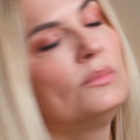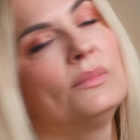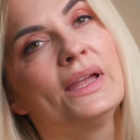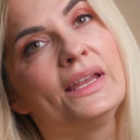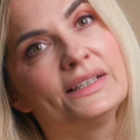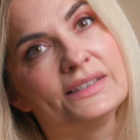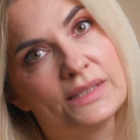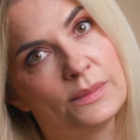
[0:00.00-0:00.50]

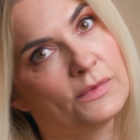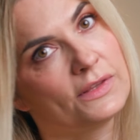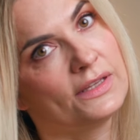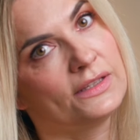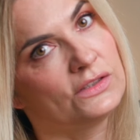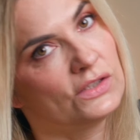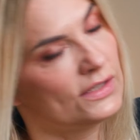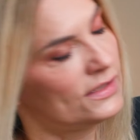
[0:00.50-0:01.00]
make
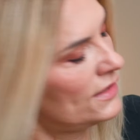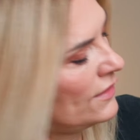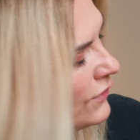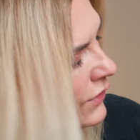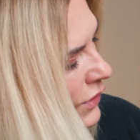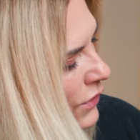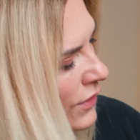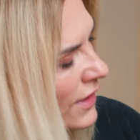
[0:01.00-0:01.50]
something just
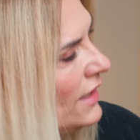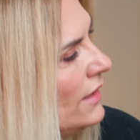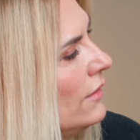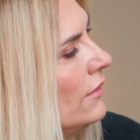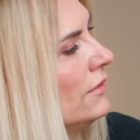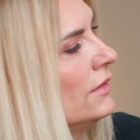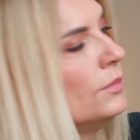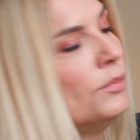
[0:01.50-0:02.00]
evergreen
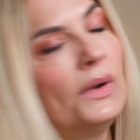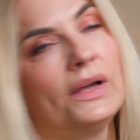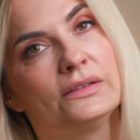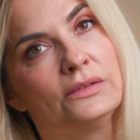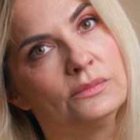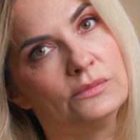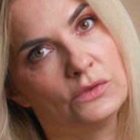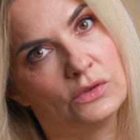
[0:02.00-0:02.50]
on the
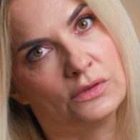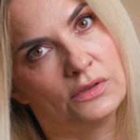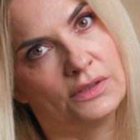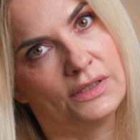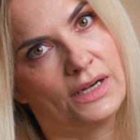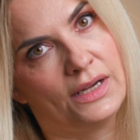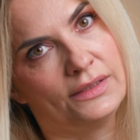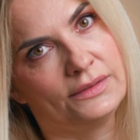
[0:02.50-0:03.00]
bottom,
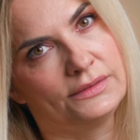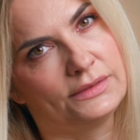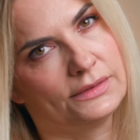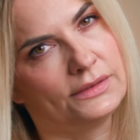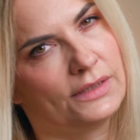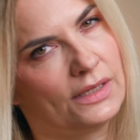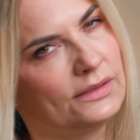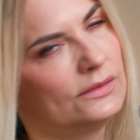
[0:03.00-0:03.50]
or
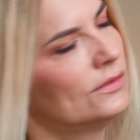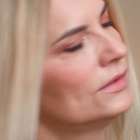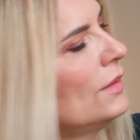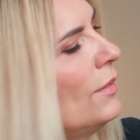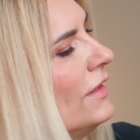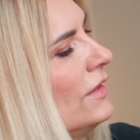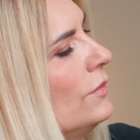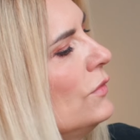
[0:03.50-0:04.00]
on
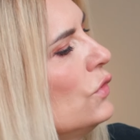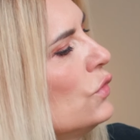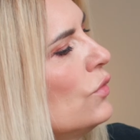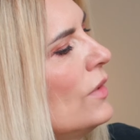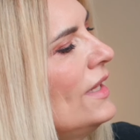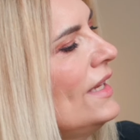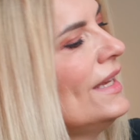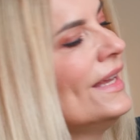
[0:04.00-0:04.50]
the bottom
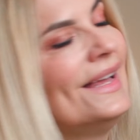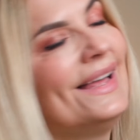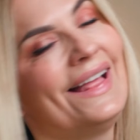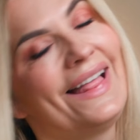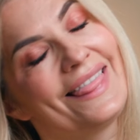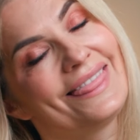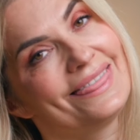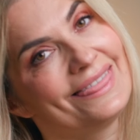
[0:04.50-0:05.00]
usually.
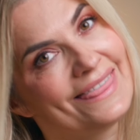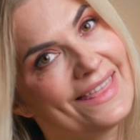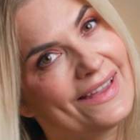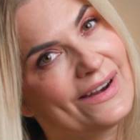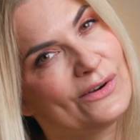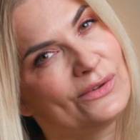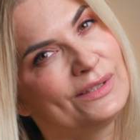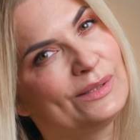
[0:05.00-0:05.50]

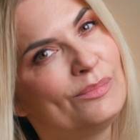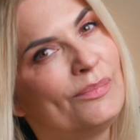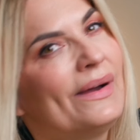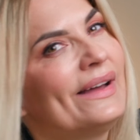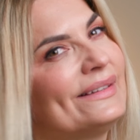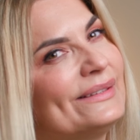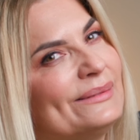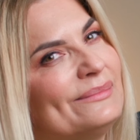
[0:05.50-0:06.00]
There on the
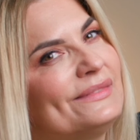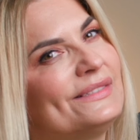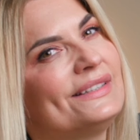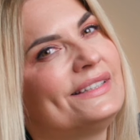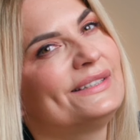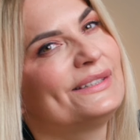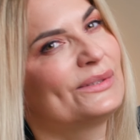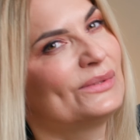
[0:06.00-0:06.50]
bottom,
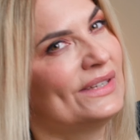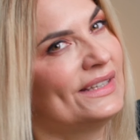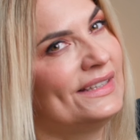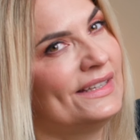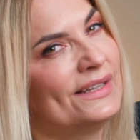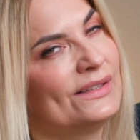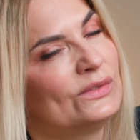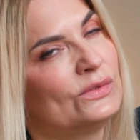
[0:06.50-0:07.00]
it is a good
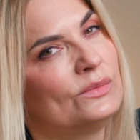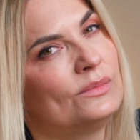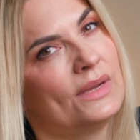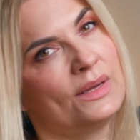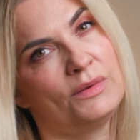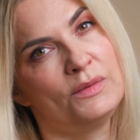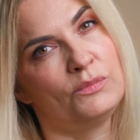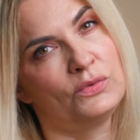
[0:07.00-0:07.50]
idea to
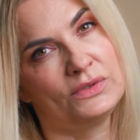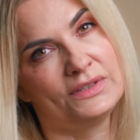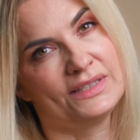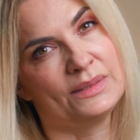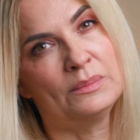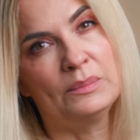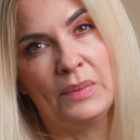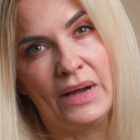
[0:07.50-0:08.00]
maybe put
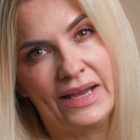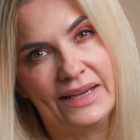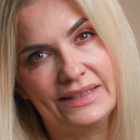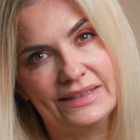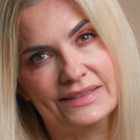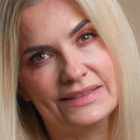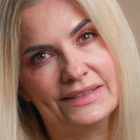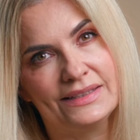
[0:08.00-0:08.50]
some
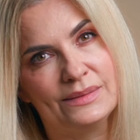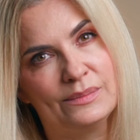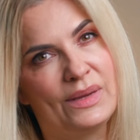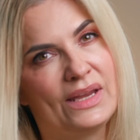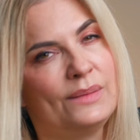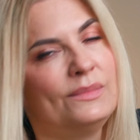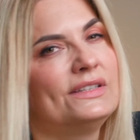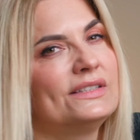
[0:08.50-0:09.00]
pines in,
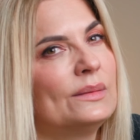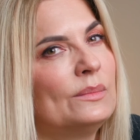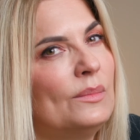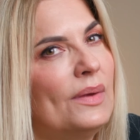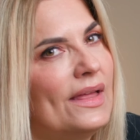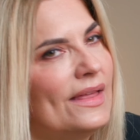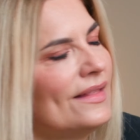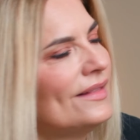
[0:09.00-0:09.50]
maybe some
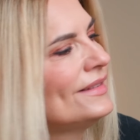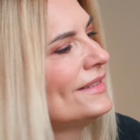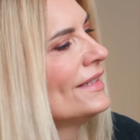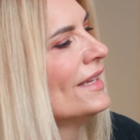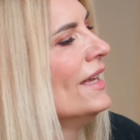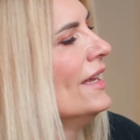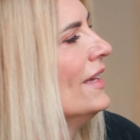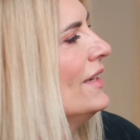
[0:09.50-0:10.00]

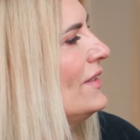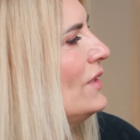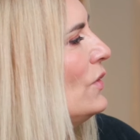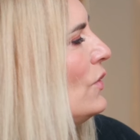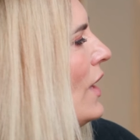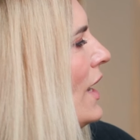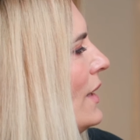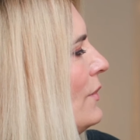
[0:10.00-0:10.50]
bells.
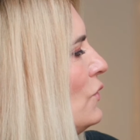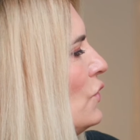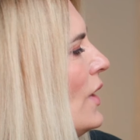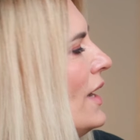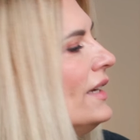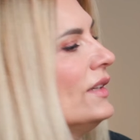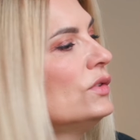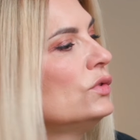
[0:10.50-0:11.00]
So I'm
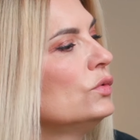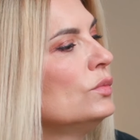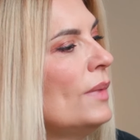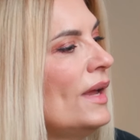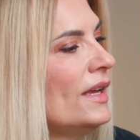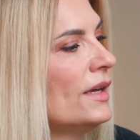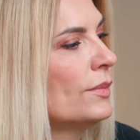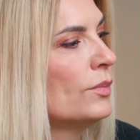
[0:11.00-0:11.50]
trying to
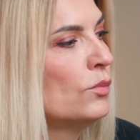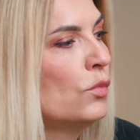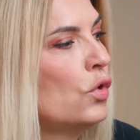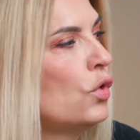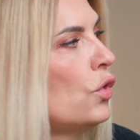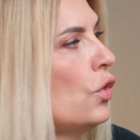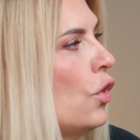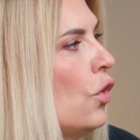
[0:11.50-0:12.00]
make
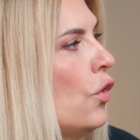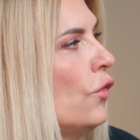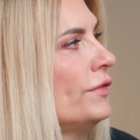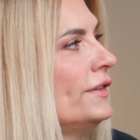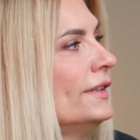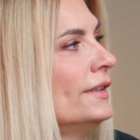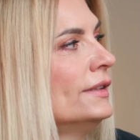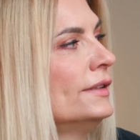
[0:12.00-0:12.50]
more
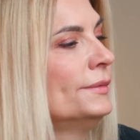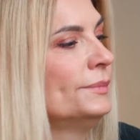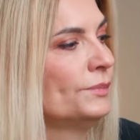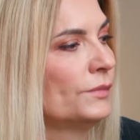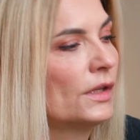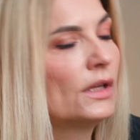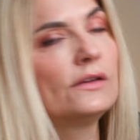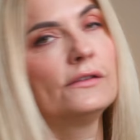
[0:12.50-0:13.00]
of the
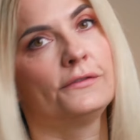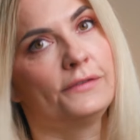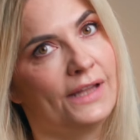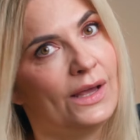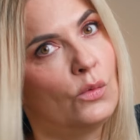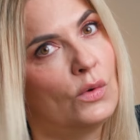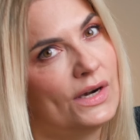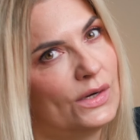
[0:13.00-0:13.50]

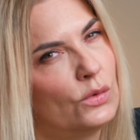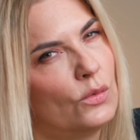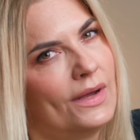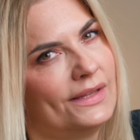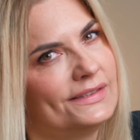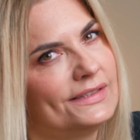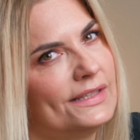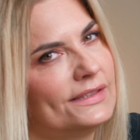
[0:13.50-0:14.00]
flowery
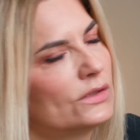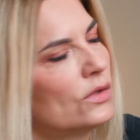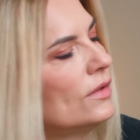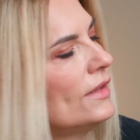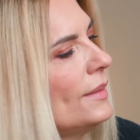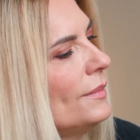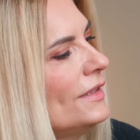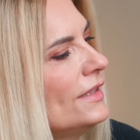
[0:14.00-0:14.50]
ones, let's
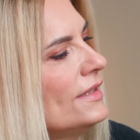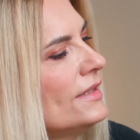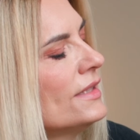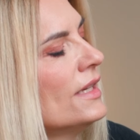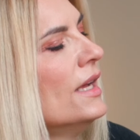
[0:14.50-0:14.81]
call them this,